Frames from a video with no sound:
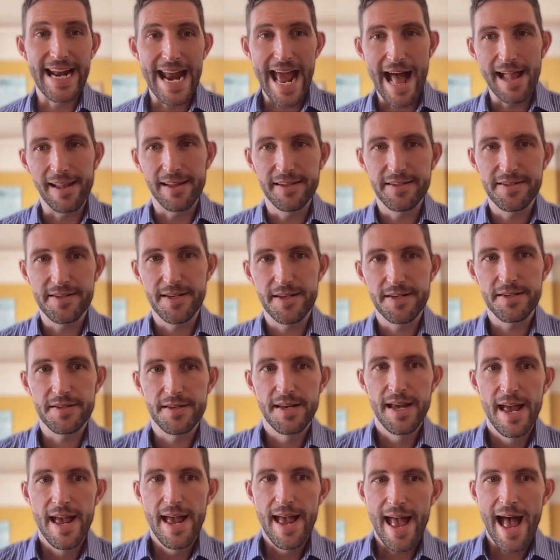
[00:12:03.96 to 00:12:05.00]
analysis,
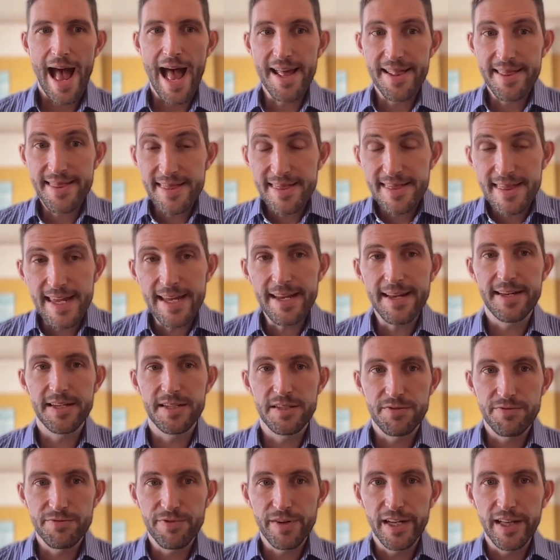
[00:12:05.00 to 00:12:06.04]
I think,
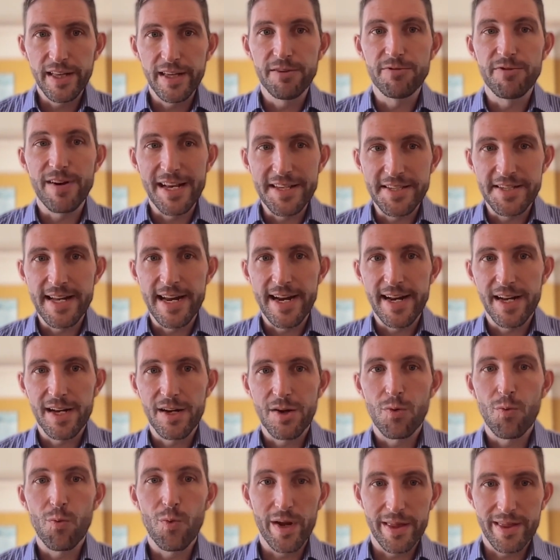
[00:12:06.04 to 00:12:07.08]
is really resonating
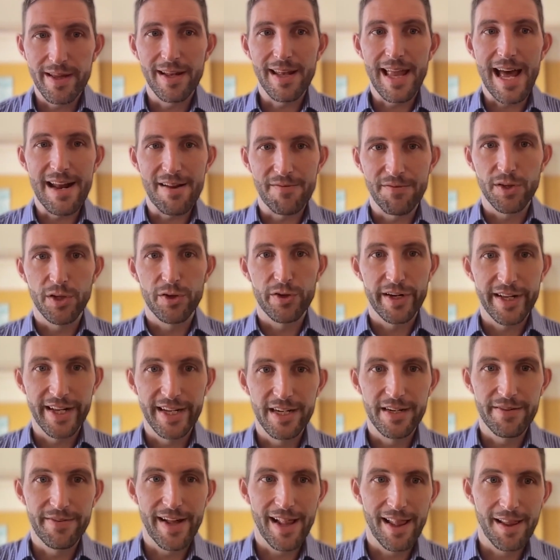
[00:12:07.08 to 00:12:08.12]
with a lot of learning
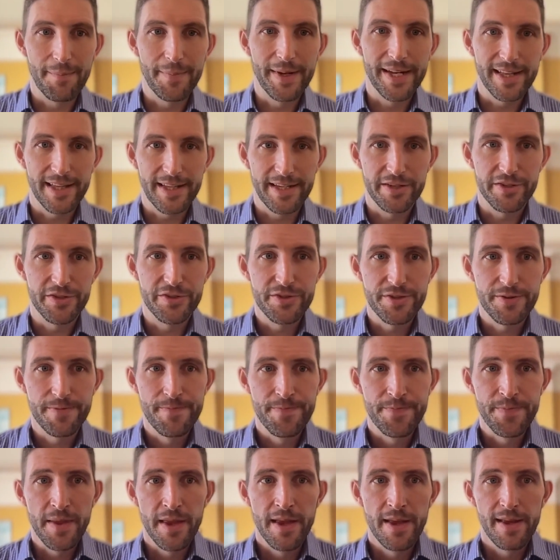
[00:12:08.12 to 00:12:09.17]
and development leaders.
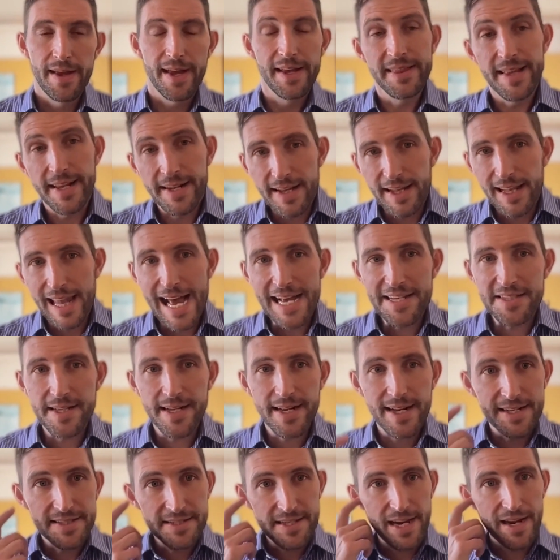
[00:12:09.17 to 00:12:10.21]
And then the last
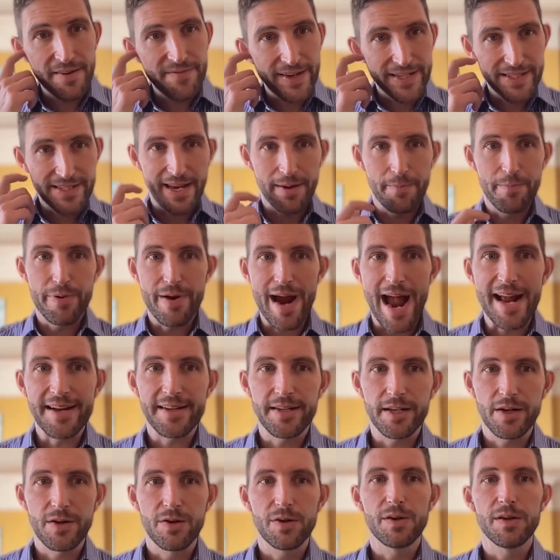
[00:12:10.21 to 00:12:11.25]
thing I'd say, if I'd say
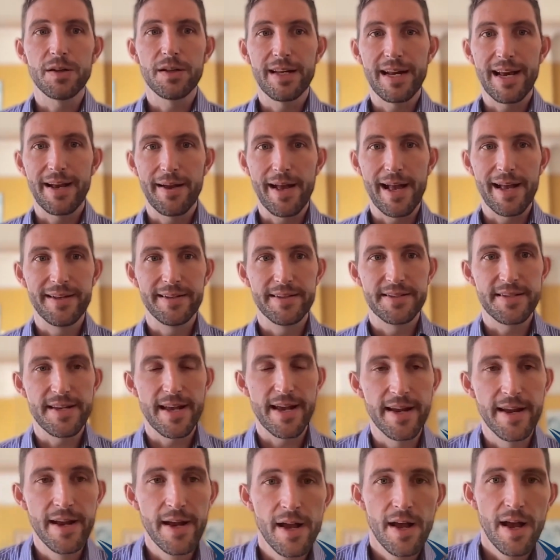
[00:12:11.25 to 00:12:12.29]
practical and I'd
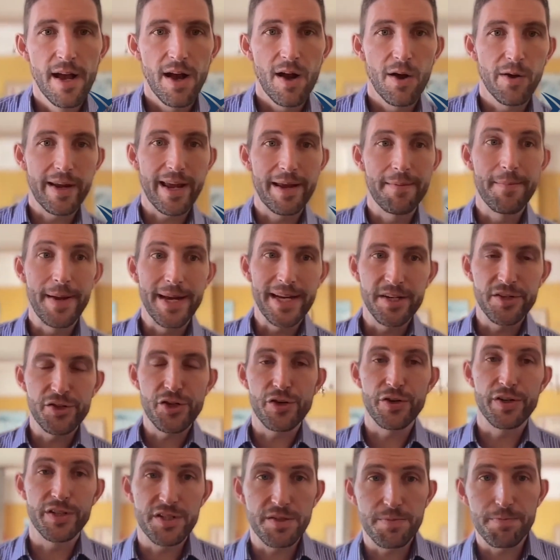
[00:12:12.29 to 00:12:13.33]
say, okay, making
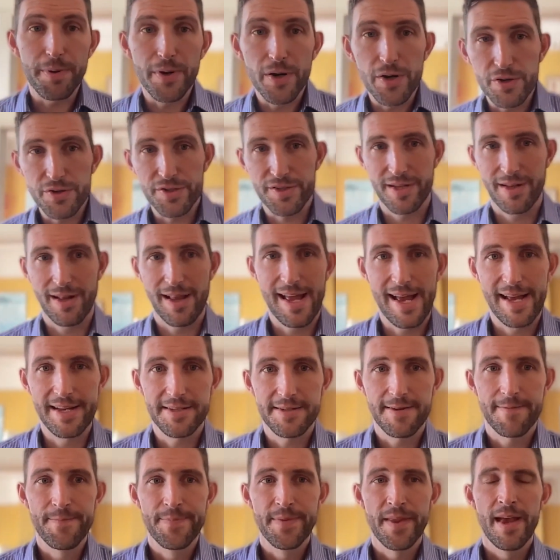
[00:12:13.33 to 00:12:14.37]
sure it's
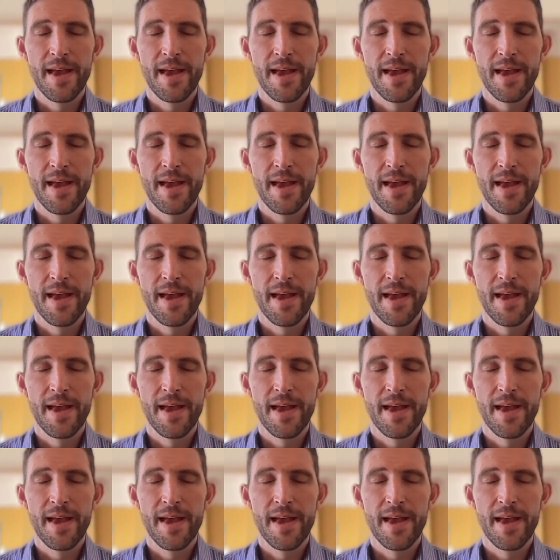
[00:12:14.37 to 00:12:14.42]
personalized,